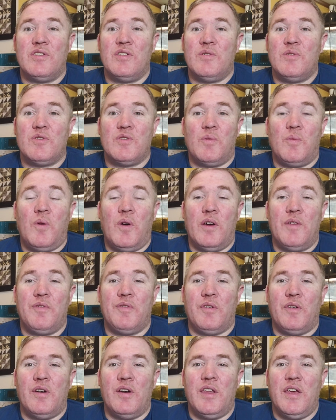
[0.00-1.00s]
There was a wide
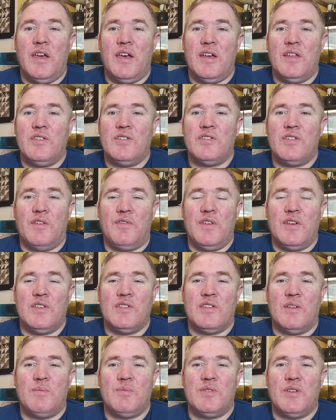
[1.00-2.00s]
variety of answers. I think
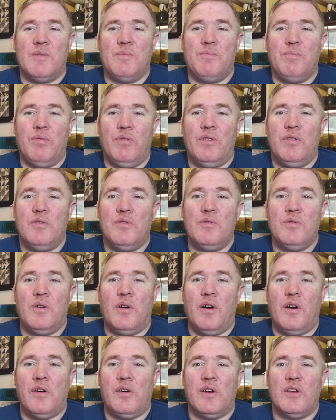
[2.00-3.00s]
some said blue,
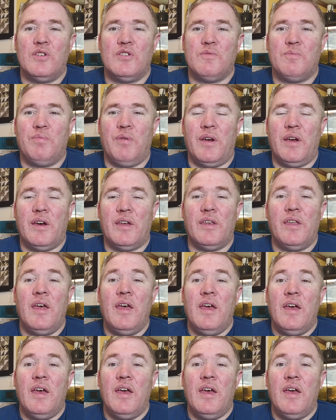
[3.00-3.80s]
orange, brown,